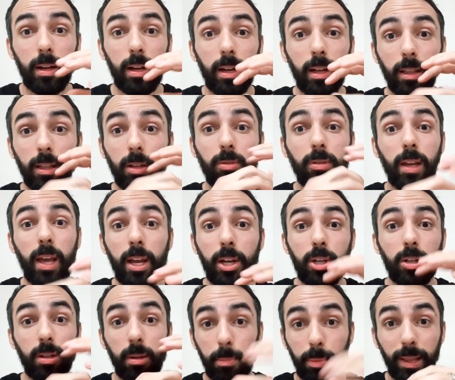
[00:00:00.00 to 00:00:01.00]
a
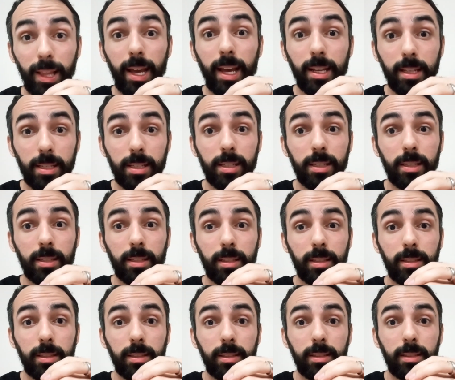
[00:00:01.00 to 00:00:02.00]
location, a place.
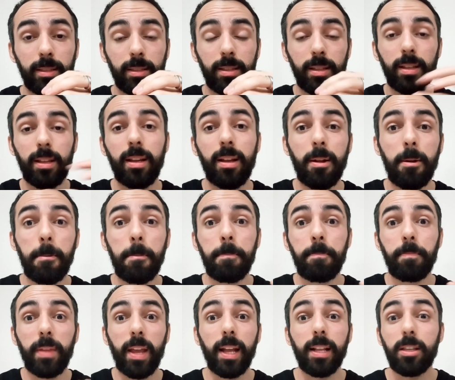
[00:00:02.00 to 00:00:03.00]

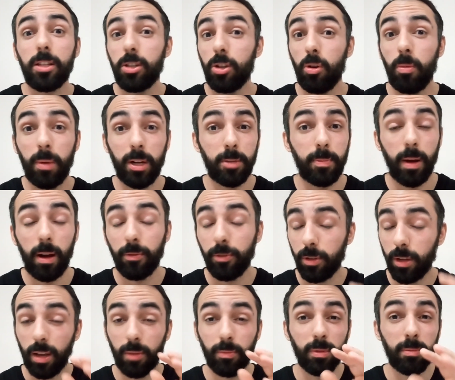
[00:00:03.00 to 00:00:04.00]
That's so much power. You
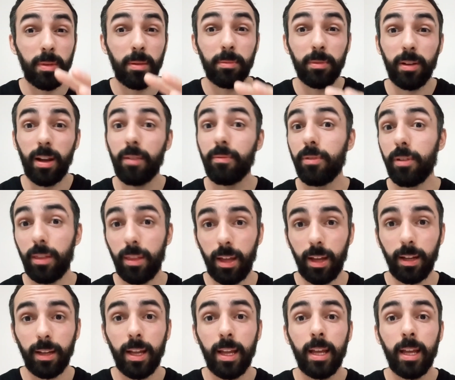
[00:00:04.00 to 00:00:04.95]
can remember everything.